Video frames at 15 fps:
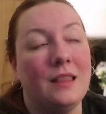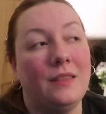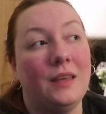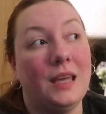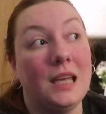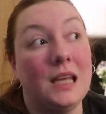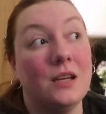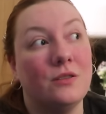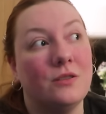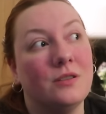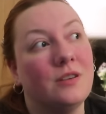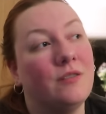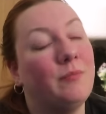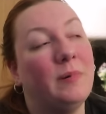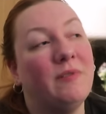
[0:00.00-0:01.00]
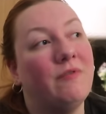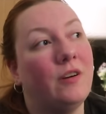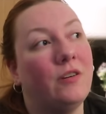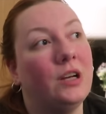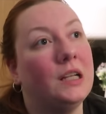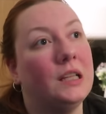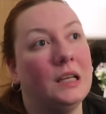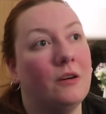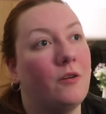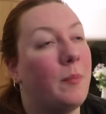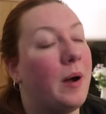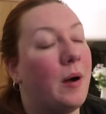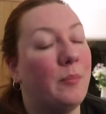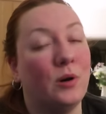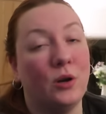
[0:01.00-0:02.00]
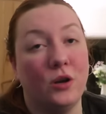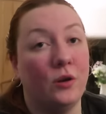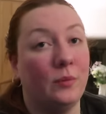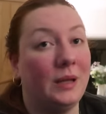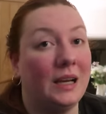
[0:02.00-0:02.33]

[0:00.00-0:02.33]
the Eatons have been very clear about putting up